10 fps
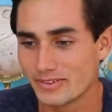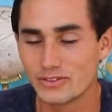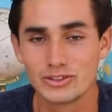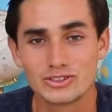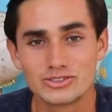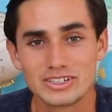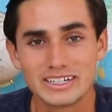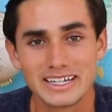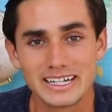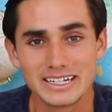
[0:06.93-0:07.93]
if you're interested
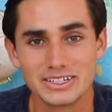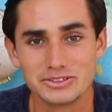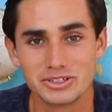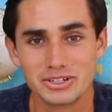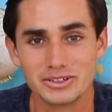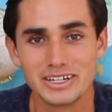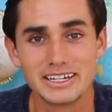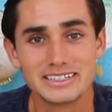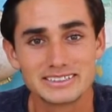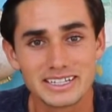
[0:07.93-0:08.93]
in getting a drone,
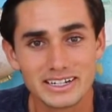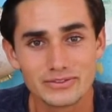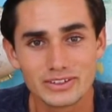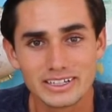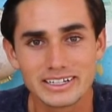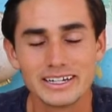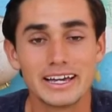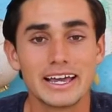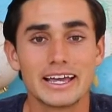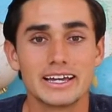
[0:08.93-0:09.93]
safely
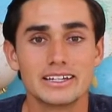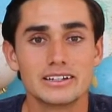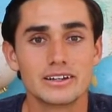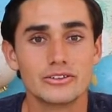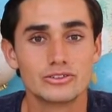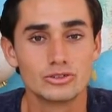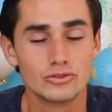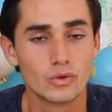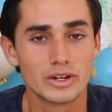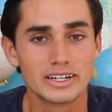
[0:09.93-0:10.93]
and to
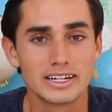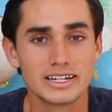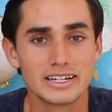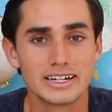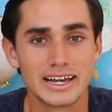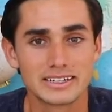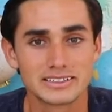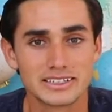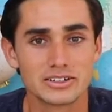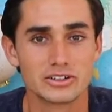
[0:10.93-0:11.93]
avoid getting in an
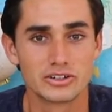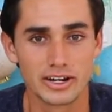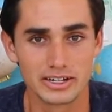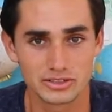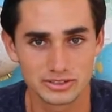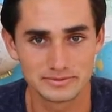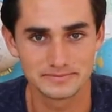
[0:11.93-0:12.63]
accident or a crash.